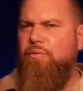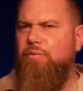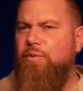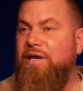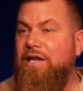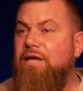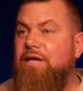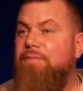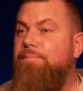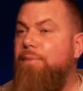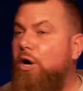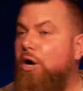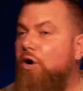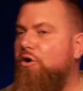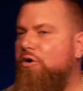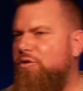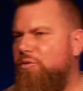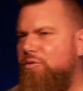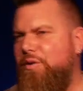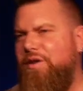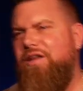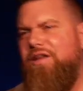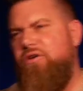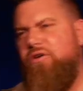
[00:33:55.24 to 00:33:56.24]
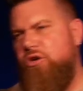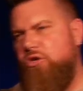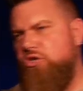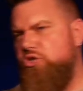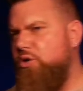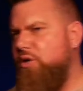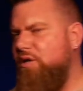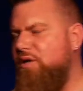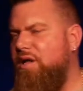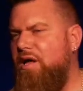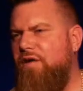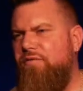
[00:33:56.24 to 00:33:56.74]
we need both. We need
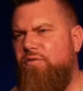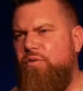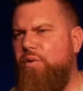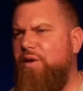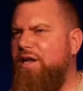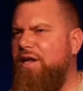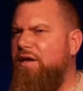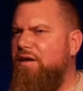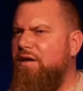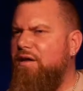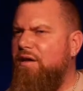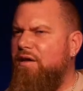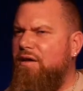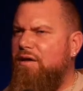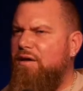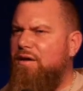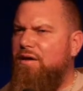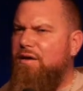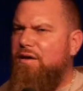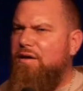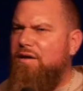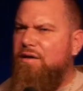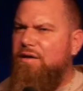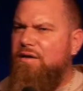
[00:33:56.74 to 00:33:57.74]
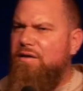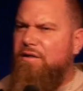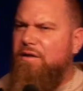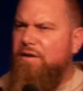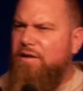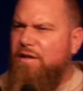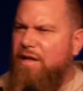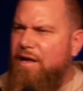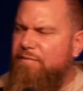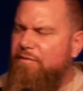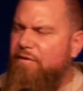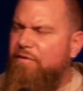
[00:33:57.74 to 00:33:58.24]
nurturing love and we need the
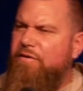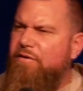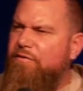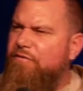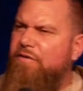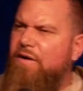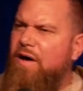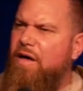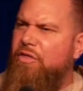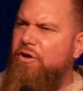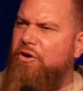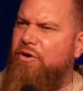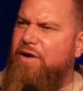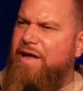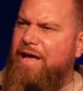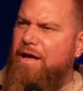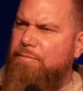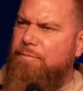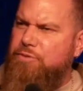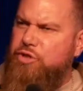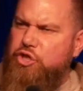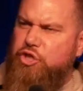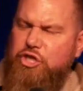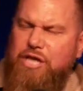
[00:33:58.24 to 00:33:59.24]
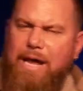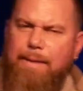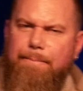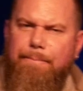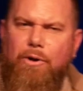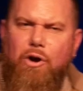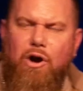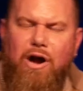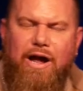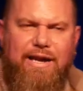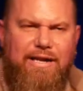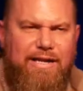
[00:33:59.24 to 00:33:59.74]
love of the Father to help shape
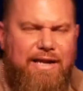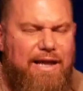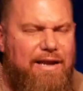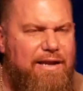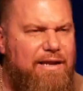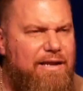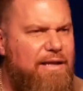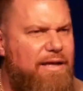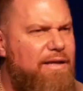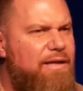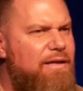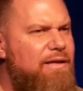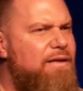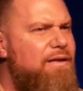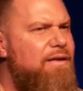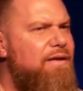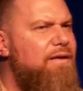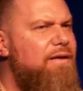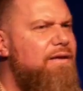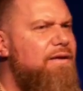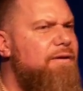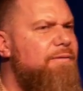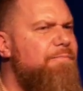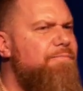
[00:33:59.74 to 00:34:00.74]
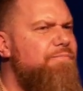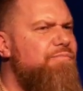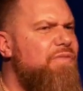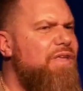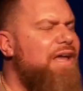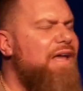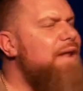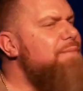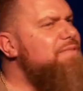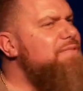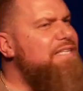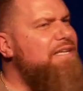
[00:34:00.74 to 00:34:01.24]
our identity.
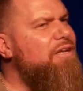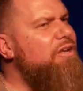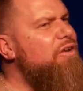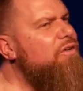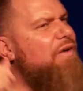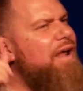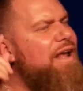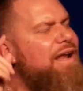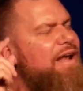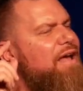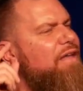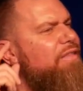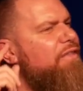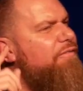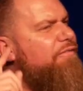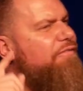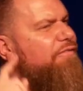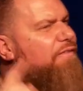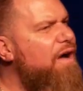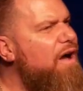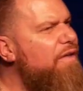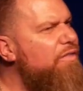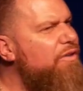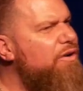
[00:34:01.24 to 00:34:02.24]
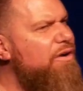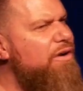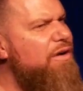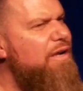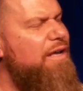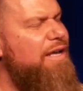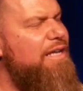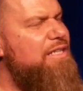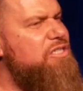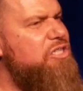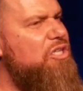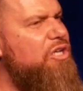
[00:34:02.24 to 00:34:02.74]
And I'm telling you right now, the father
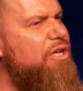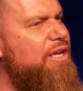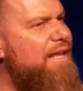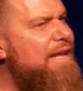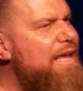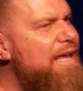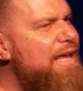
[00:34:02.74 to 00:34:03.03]
is looking